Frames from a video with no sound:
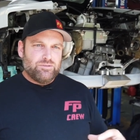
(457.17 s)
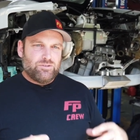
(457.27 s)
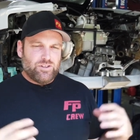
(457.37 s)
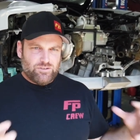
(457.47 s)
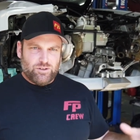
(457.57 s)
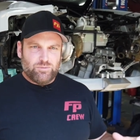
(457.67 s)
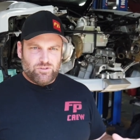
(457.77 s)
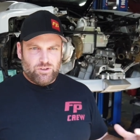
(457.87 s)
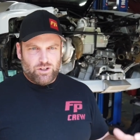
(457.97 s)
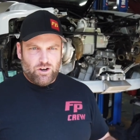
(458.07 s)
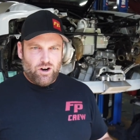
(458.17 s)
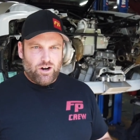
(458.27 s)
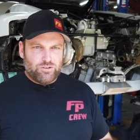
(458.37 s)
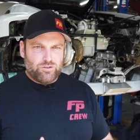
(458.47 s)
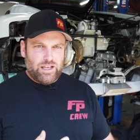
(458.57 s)
systems to the
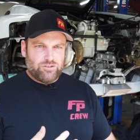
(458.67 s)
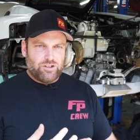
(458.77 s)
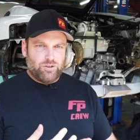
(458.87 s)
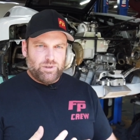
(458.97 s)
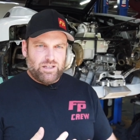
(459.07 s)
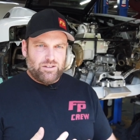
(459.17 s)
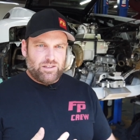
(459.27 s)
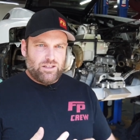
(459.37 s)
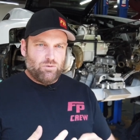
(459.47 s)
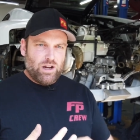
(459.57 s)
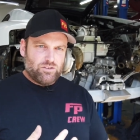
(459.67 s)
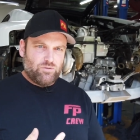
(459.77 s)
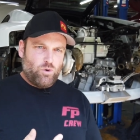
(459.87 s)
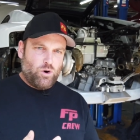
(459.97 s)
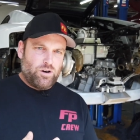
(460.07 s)
car. So that's going to be the
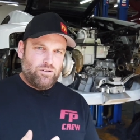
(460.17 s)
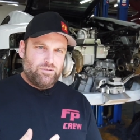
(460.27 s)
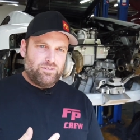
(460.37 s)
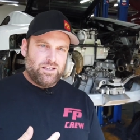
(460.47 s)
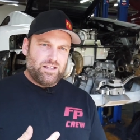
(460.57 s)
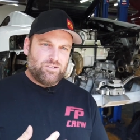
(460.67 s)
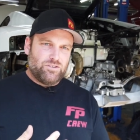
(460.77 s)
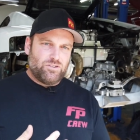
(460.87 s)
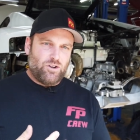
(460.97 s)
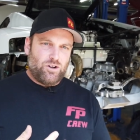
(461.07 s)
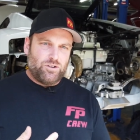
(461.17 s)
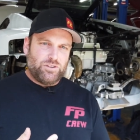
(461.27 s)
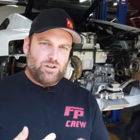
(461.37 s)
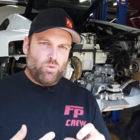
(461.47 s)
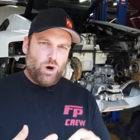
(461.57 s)
reservoir that gets
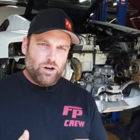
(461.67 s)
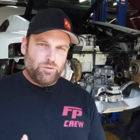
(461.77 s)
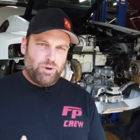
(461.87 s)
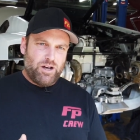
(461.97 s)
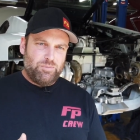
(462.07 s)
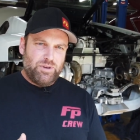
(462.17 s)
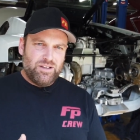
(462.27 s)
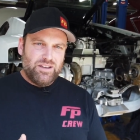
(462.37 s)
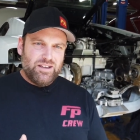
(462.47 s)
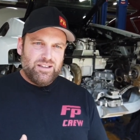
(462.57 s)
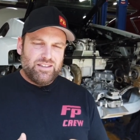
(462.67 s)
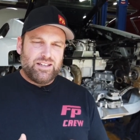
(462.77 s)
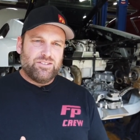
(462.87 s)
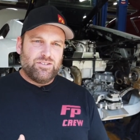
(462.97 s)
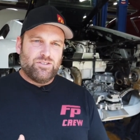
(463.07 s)
installed, the water pump that
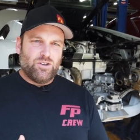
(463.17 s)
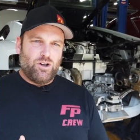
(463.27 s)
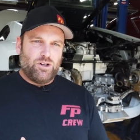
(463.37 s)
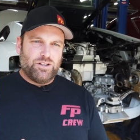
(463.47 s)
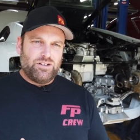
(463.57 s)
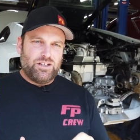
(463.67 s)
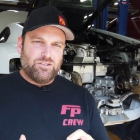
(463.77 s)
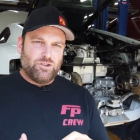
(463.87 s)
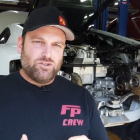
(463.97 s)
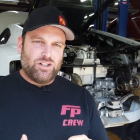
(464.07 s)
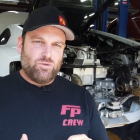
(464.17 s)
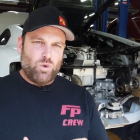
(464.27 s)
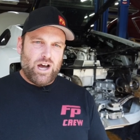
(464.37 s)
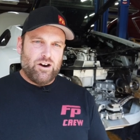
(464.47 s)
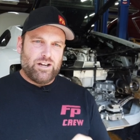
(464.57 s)
gets installed, and the associated
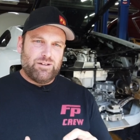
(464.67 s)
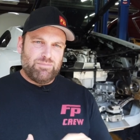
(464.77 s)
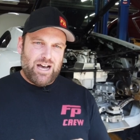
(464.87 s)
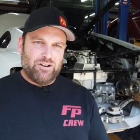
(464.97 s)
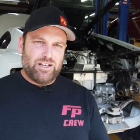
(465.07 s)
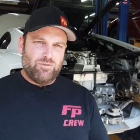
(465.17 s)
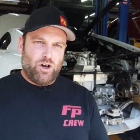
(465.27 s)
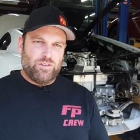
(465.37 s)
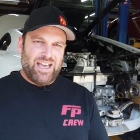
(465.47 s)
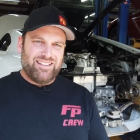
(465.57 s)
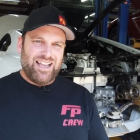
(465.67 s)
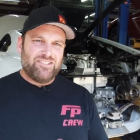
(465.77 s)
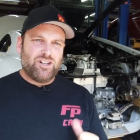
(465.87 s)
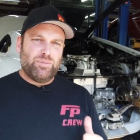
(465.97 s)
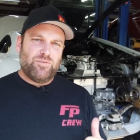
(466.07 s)
wiring and mounting of all that. And
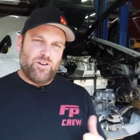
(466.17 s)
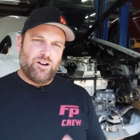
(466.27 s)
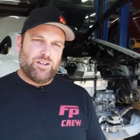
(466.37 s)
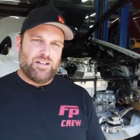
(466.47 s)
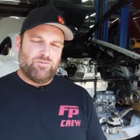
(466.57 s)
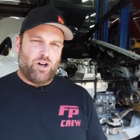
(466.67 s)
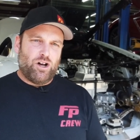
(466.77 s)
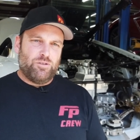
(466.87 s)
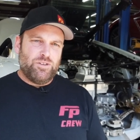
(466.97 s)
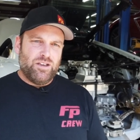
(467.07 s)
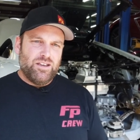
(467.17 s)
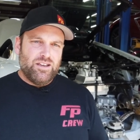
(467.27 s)
that's going to be fairly involved.